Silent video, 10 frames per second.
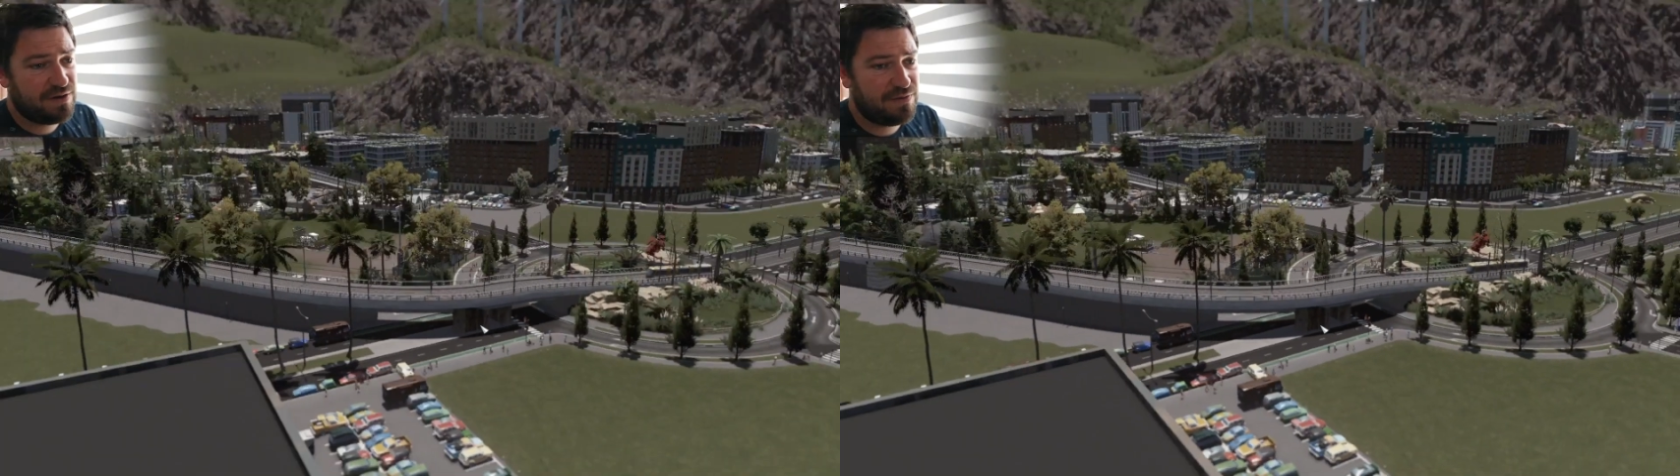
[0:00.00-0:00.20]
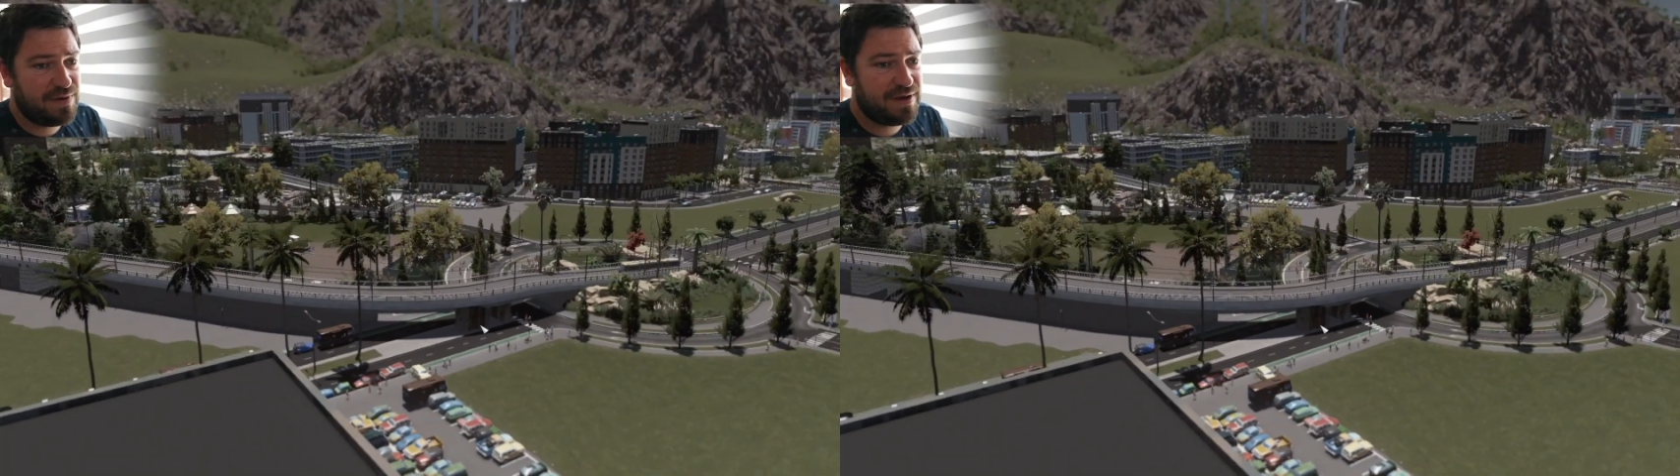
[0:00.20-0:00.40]

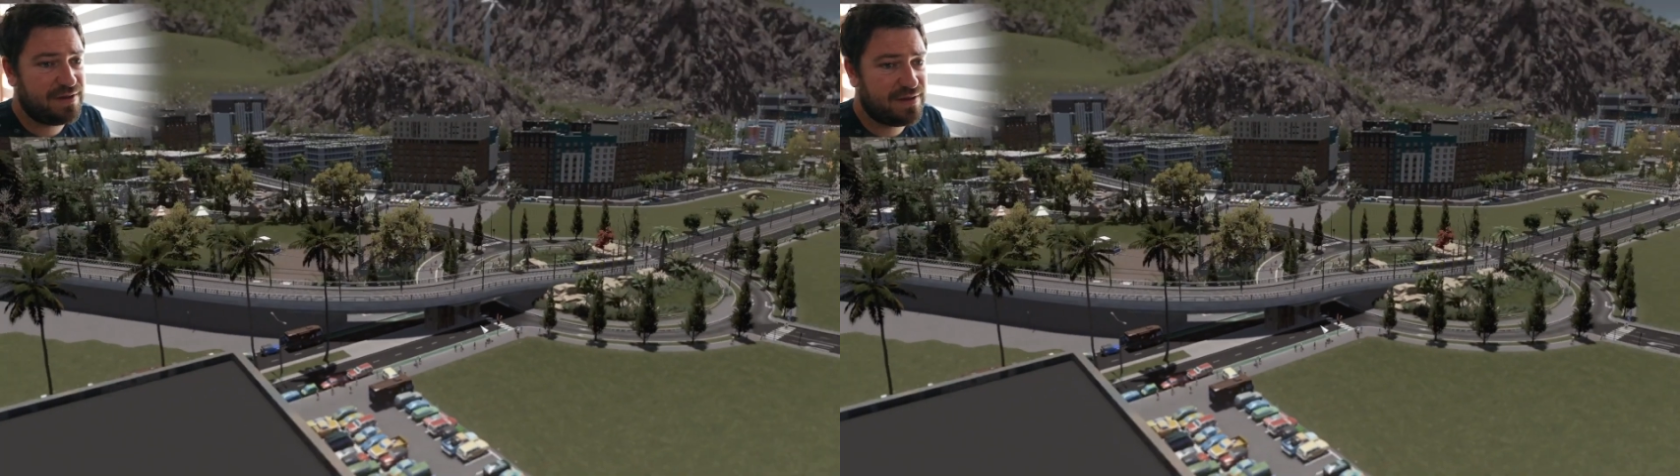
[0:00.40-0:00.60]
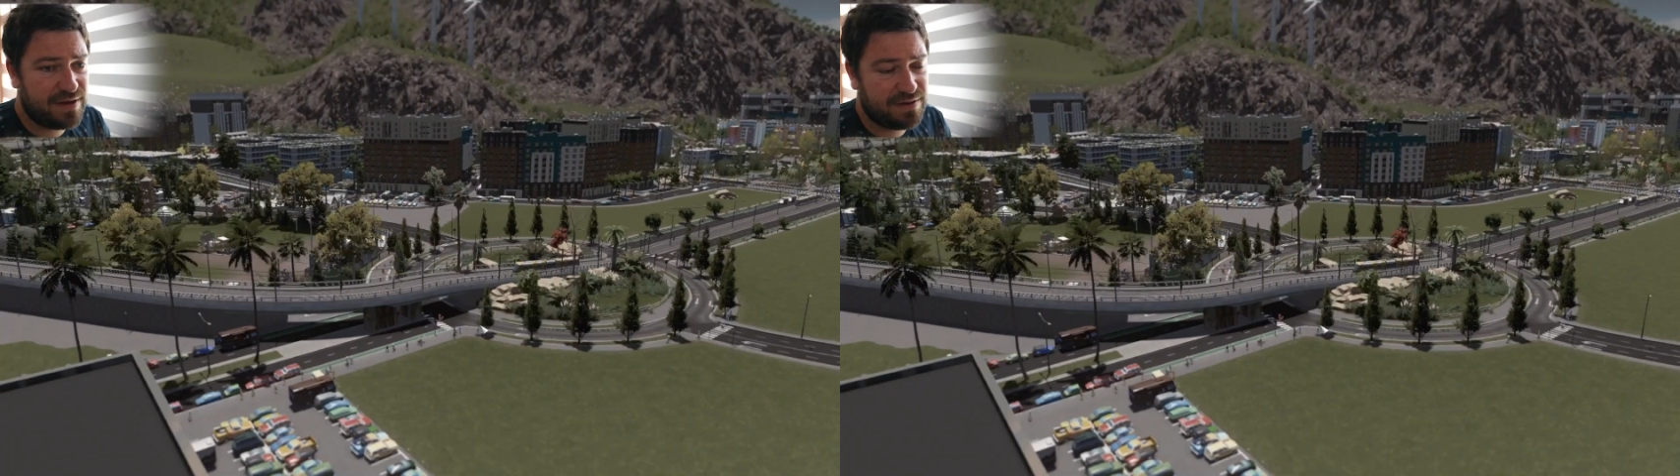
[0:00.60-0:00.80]
on
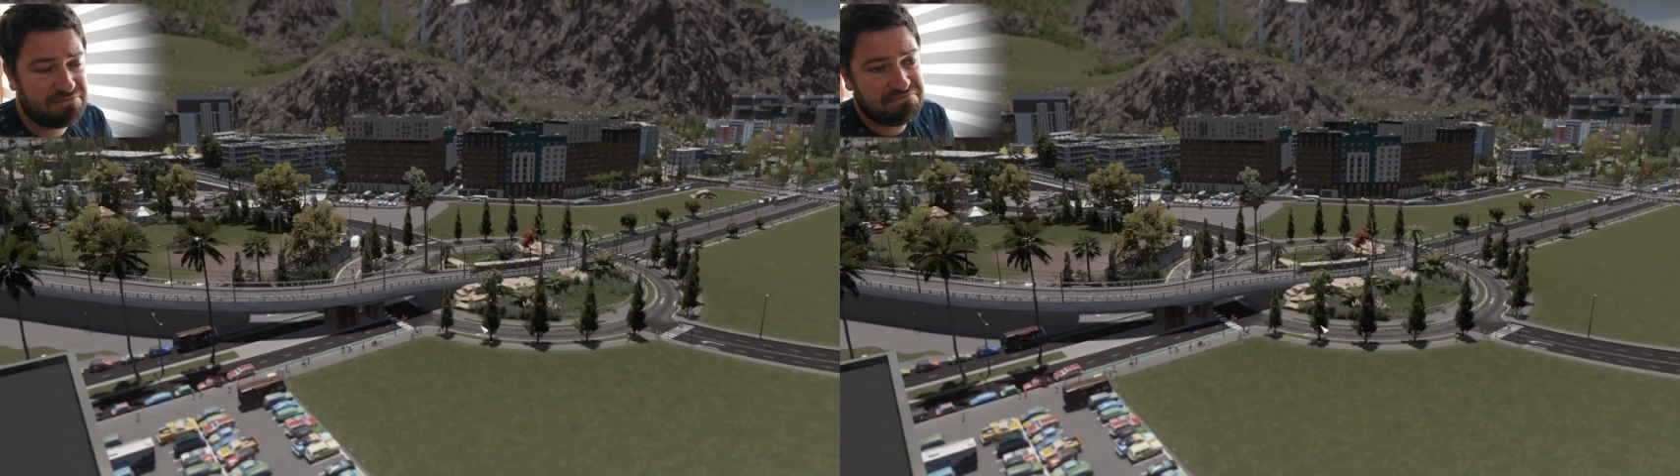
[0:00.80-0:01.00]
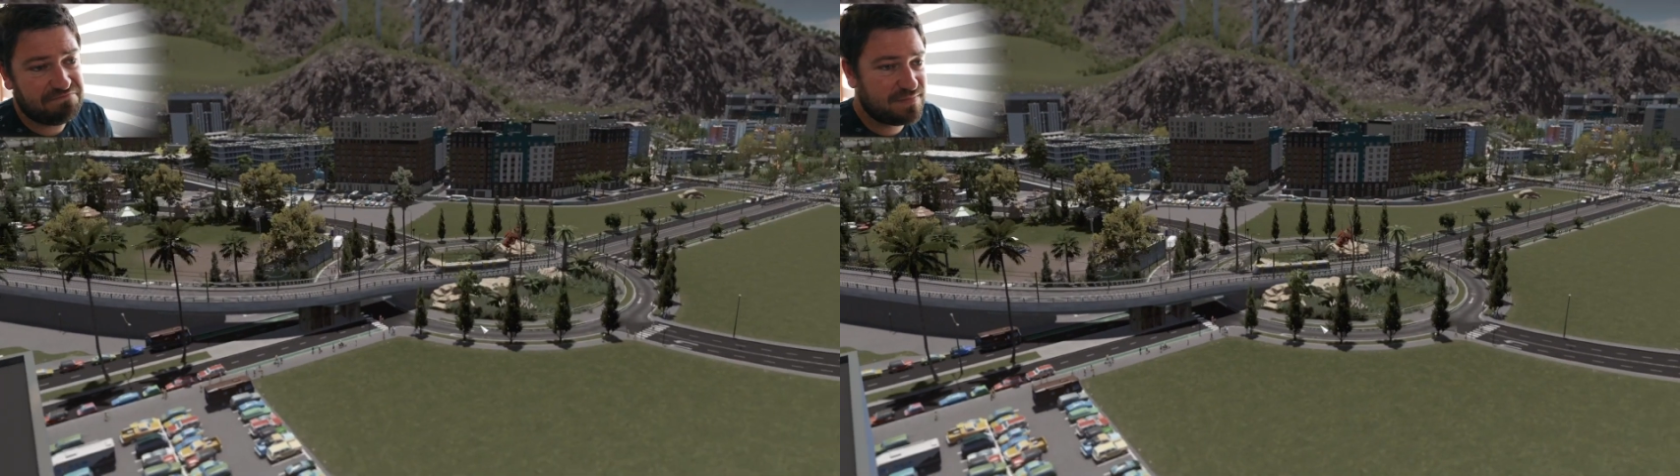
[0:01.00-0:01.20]
Reddit, and
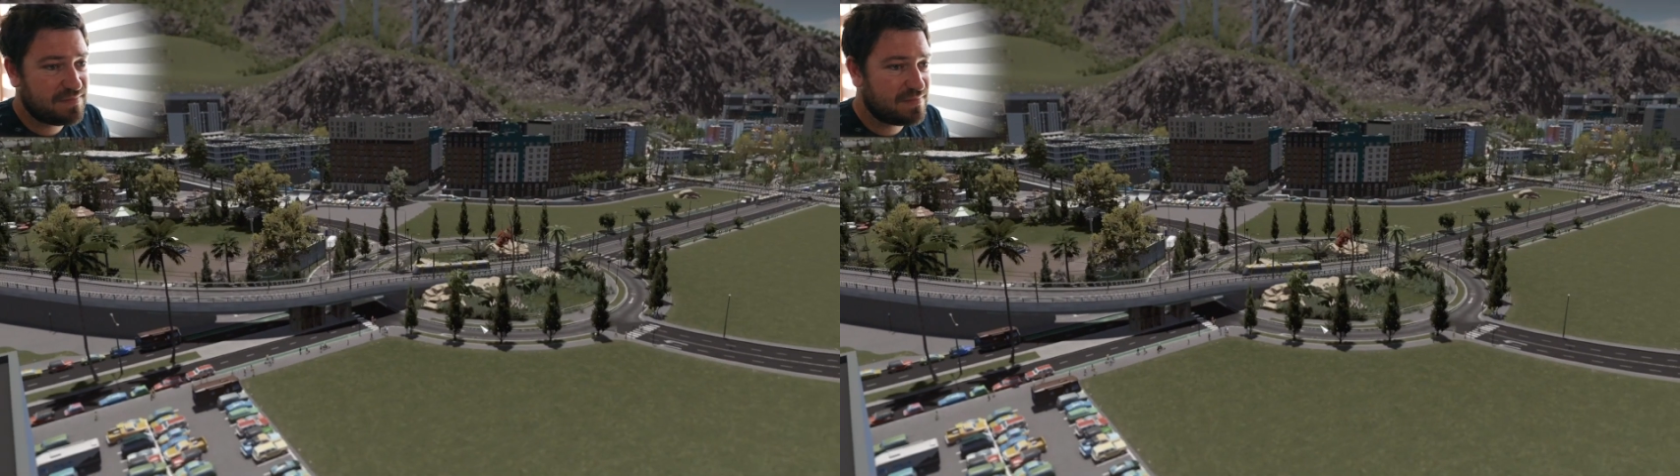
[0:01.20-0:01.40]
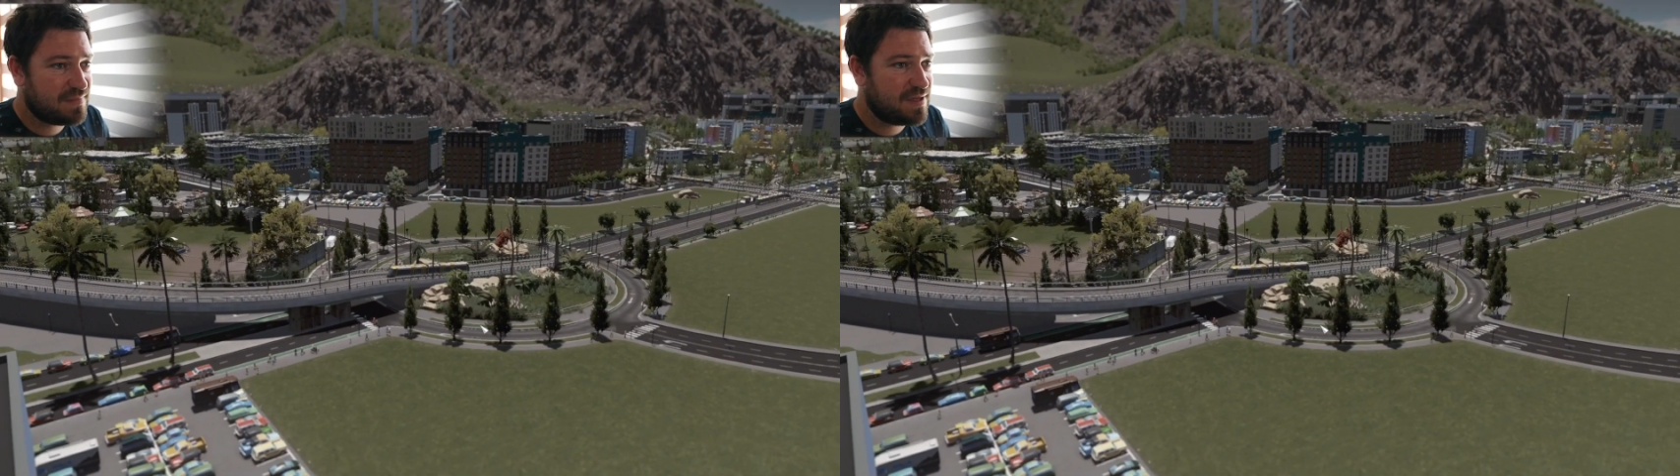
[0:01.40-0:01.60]

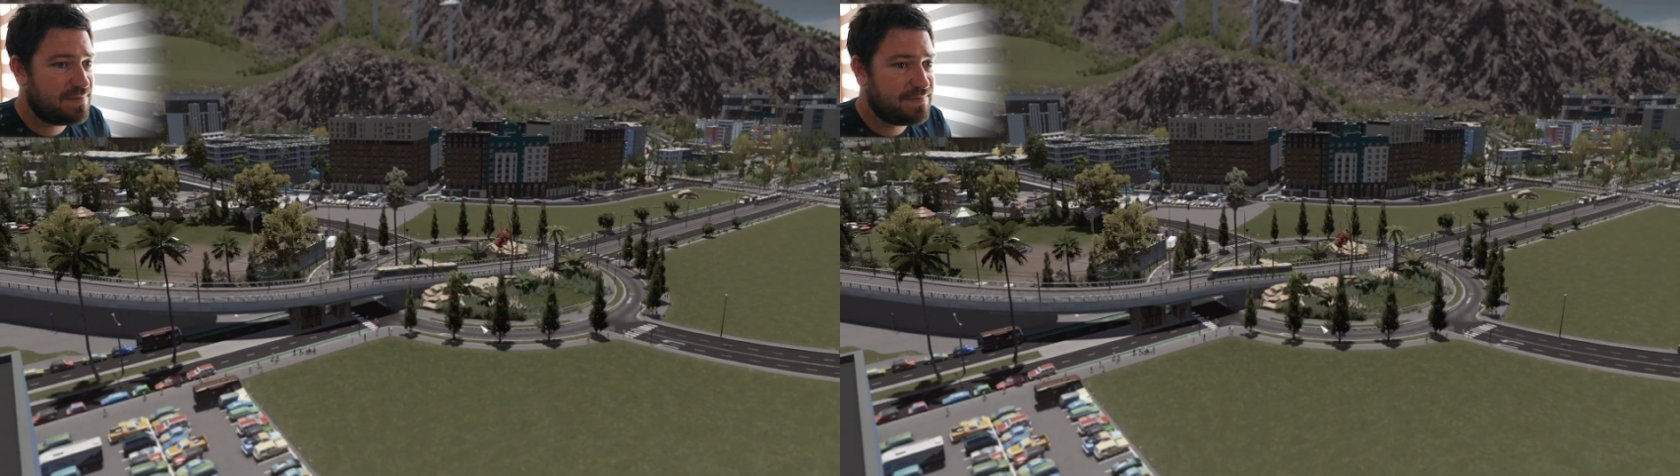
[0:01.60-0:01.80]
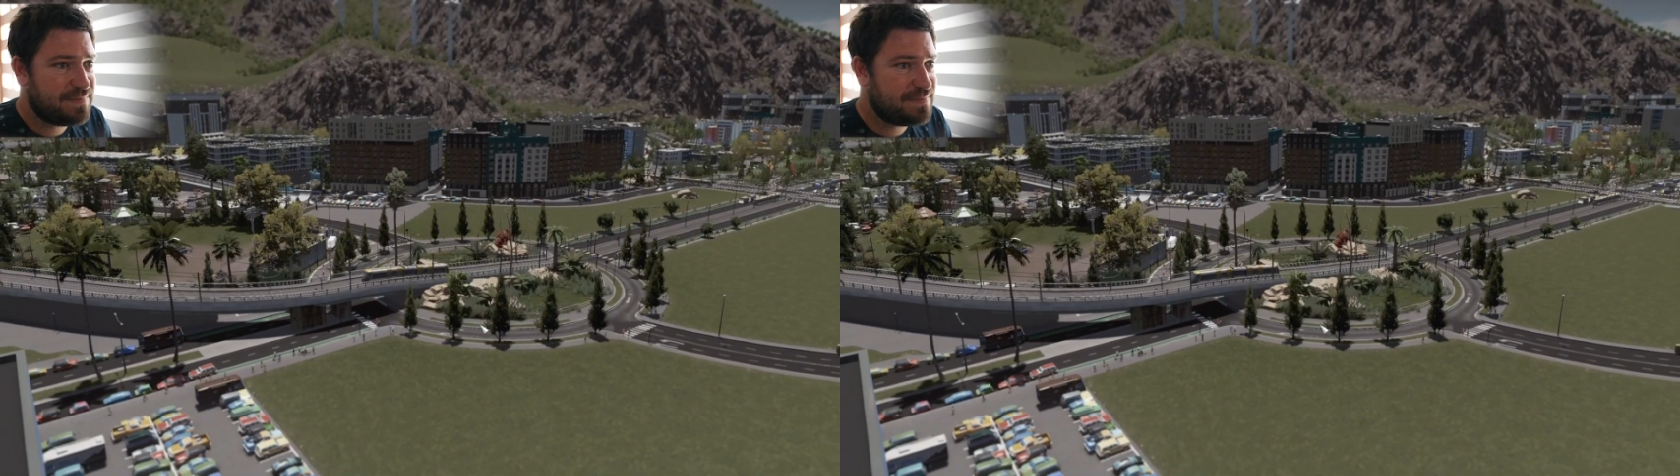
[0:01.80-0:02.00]
yeah.